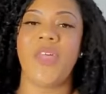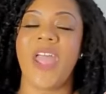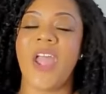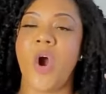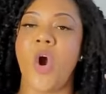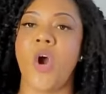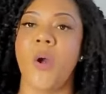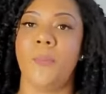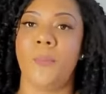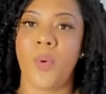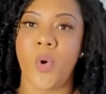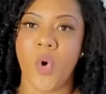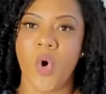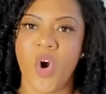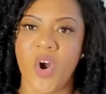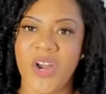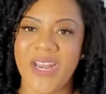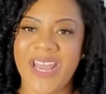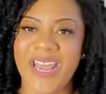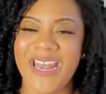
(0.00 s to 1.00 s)
they are
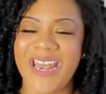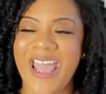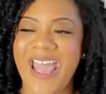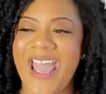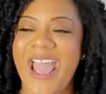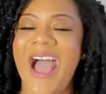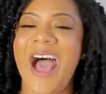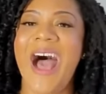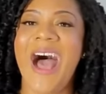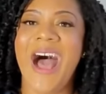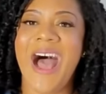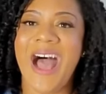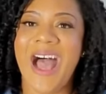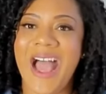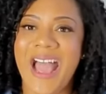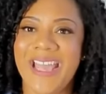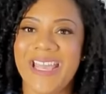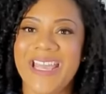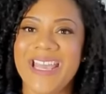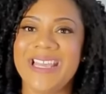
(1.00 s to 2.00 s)
born in a
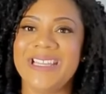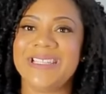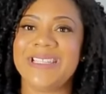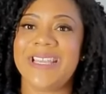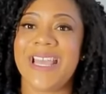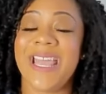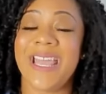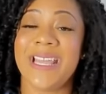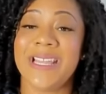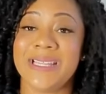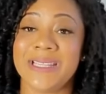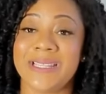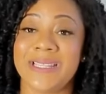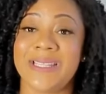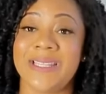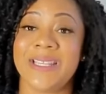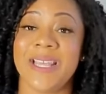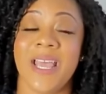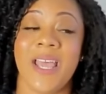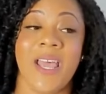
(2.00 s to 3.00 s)
high intensity
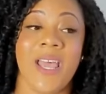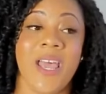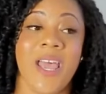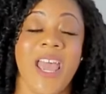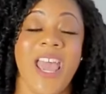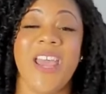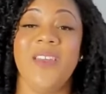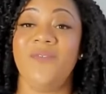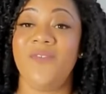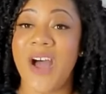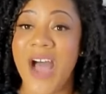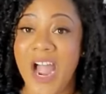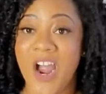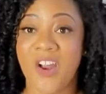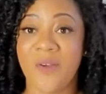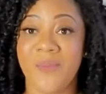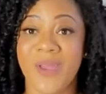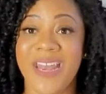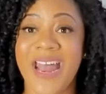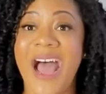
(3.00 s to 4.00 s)
intense
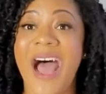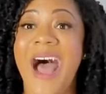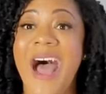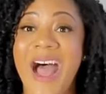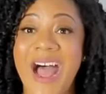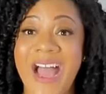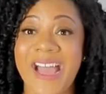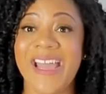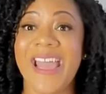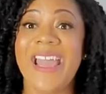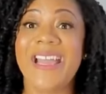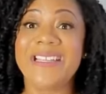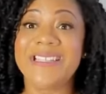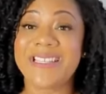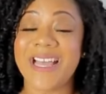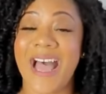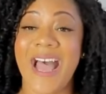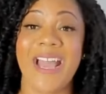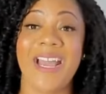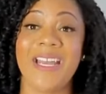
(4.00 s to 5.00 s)
environment, high
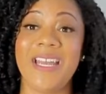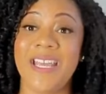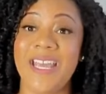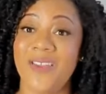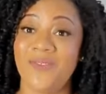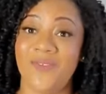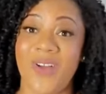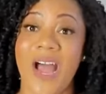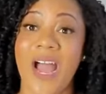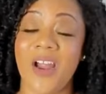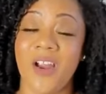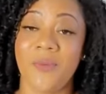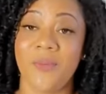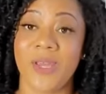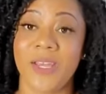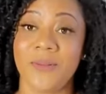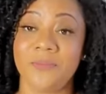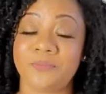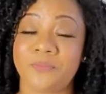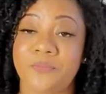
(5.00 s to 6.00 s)
anxiety
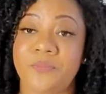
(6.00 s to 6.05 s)
environment.